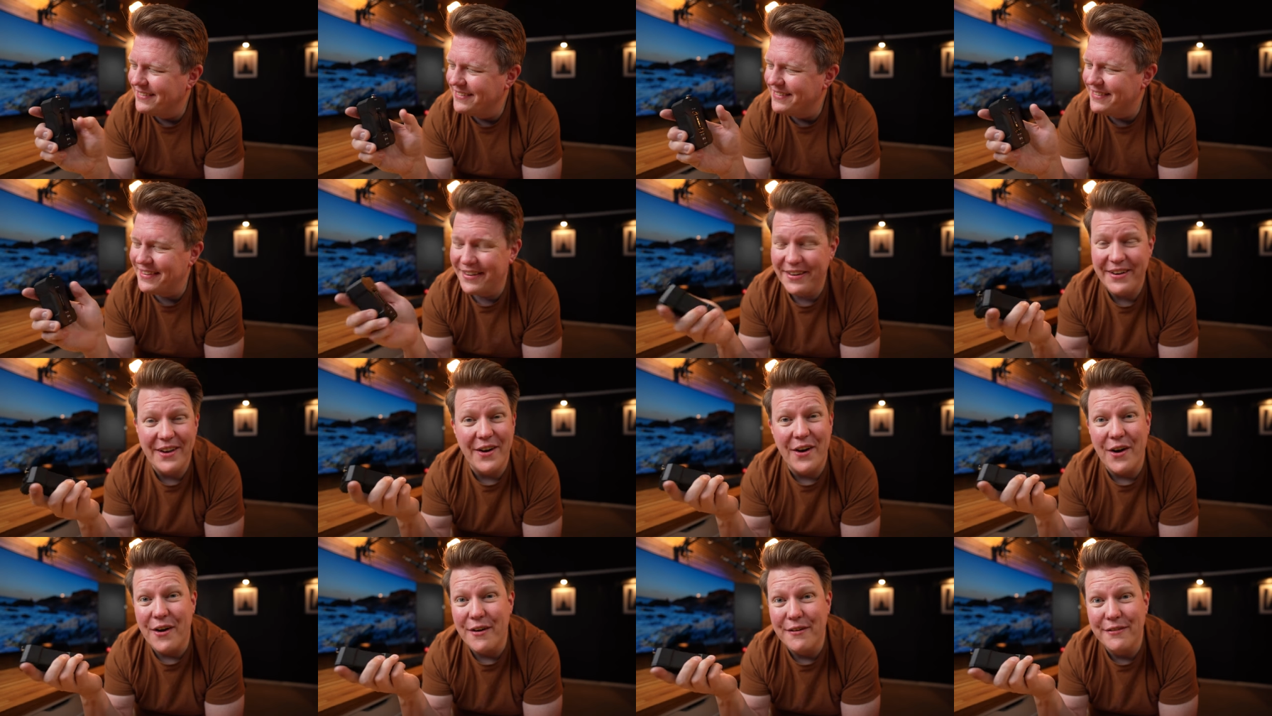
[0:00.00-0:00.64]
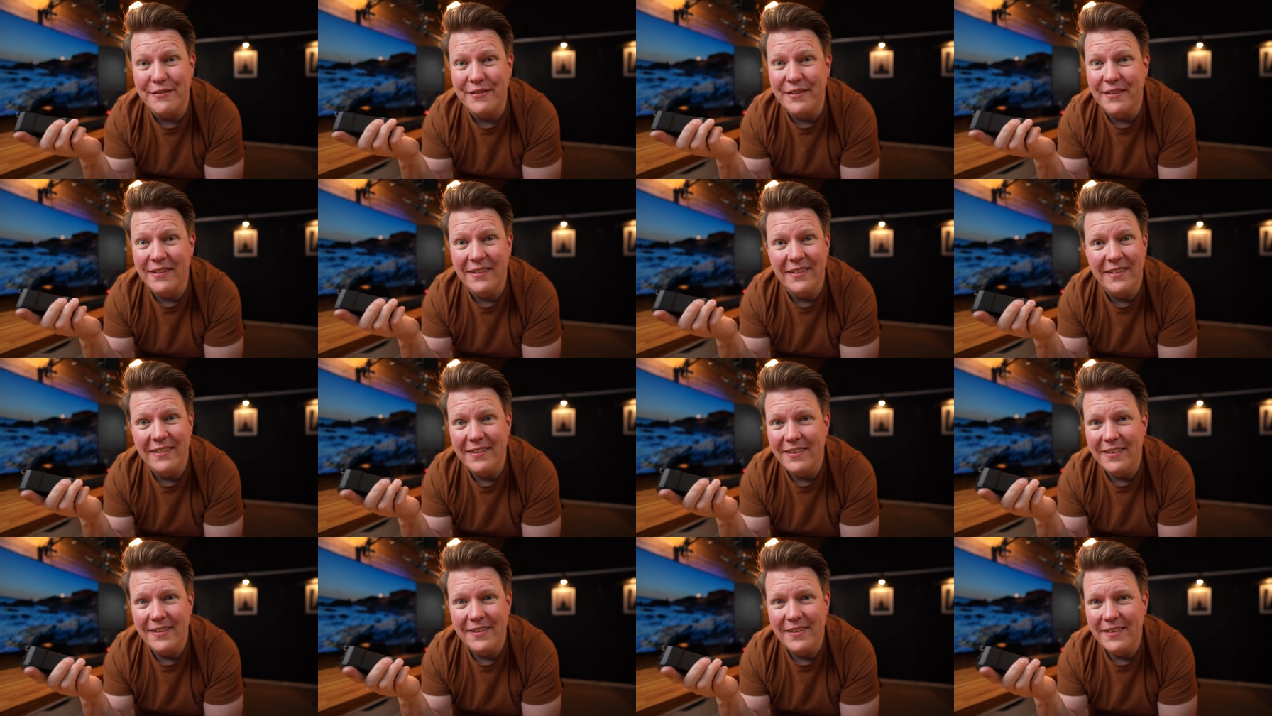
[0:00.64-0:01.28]
turn it off.
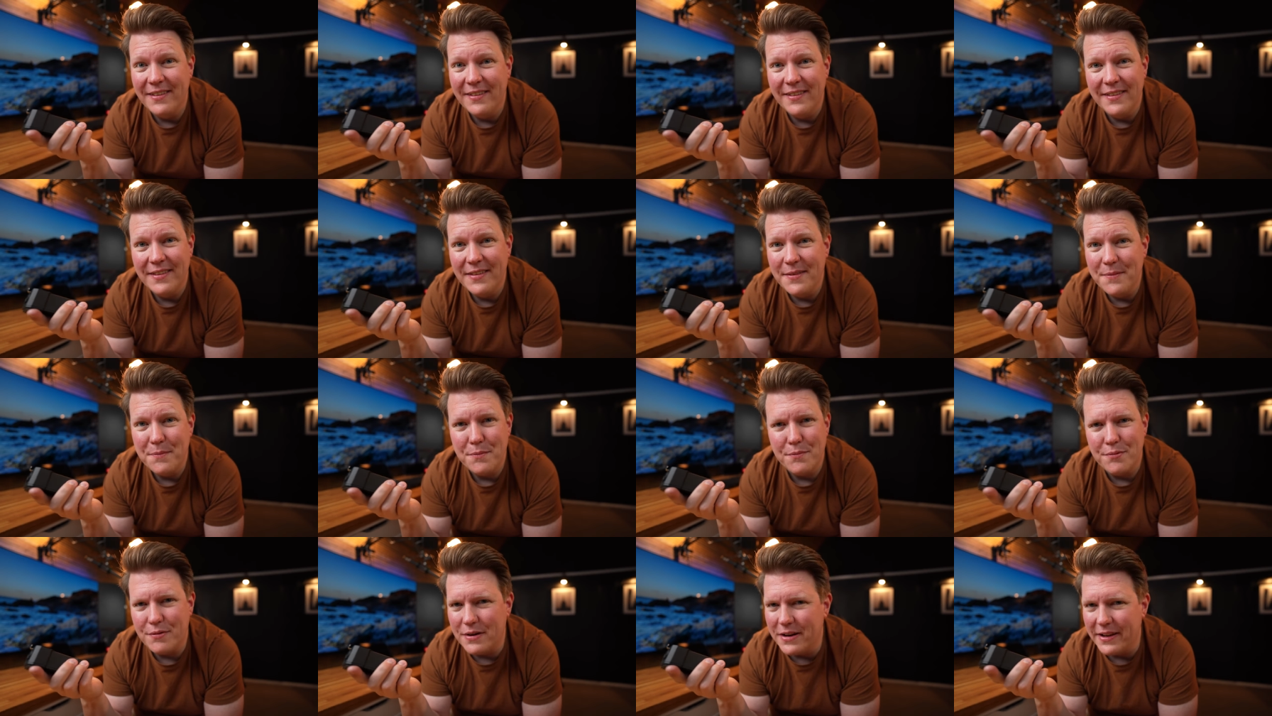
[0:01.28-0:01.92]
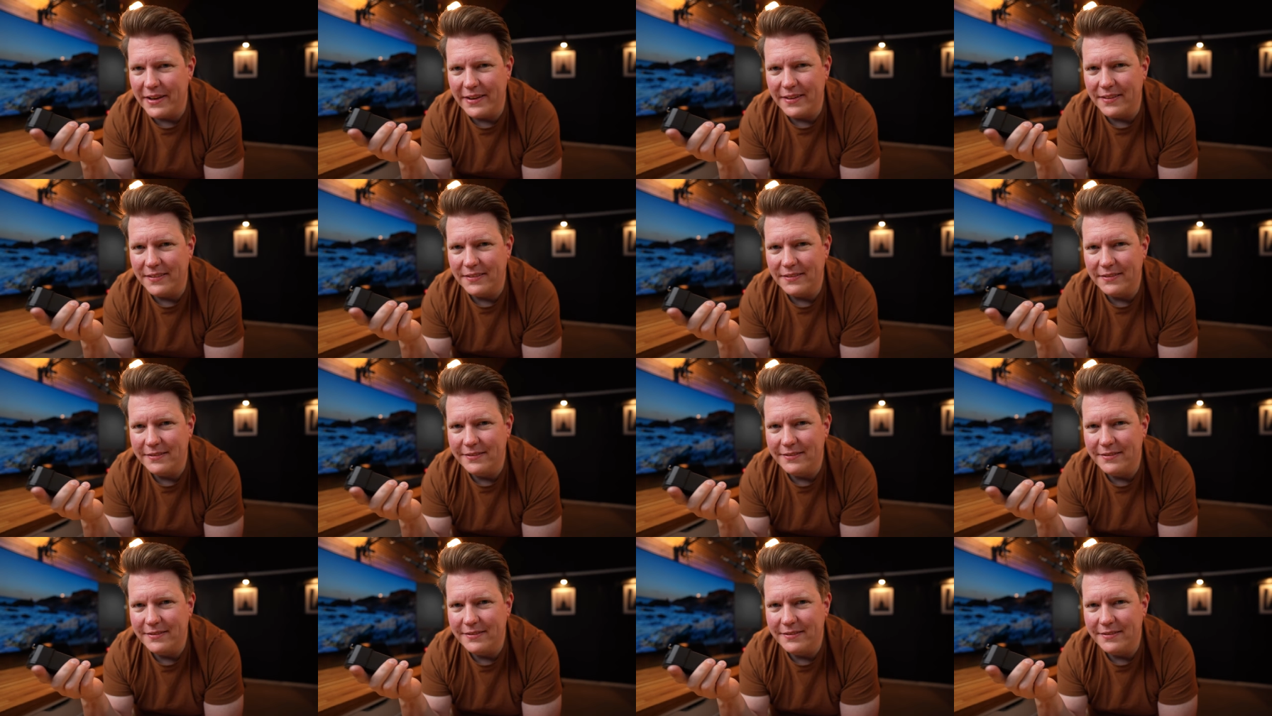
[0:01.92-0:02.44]
Brilliant.